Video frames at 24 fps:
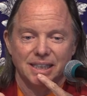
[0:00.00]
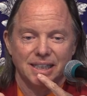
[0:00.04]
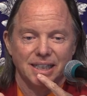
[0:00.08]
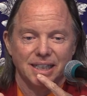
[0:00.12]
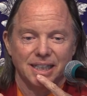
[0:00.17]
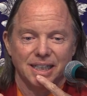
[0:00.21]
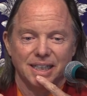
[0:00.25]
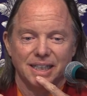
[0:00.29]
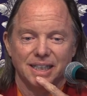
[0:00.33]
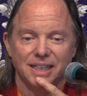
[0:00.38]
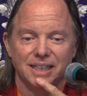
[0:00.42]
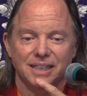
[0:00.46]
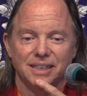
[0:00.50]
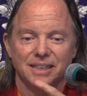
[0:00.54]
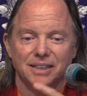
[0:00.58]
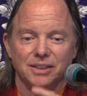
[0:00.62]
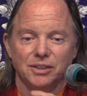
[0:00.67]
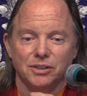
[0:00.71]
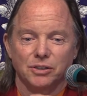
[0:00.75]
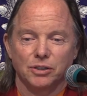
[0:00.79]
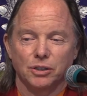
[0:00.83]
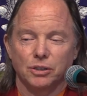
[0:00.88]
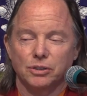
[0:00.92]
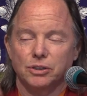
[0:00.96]
Uh,
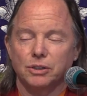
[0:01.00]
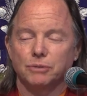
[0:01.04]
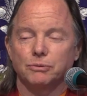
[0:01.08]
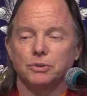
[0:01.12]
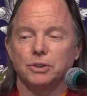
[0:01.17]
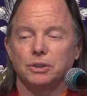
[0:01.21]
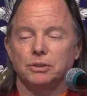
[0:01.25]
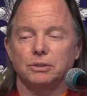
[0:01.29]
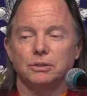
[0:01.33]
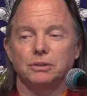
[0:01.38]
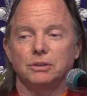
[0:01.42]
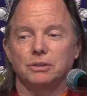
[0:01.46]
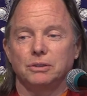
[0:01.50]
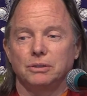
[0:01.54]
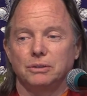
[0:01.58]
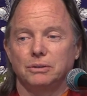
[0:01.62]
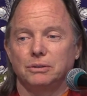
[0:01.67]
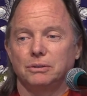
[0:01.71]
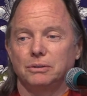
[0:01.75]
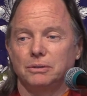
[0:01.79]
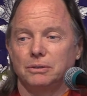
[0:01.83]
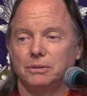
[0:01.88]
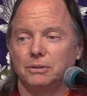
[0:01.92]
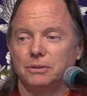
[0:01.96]
those of you
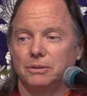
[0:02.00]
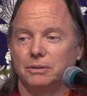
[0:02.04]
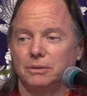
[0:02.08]
who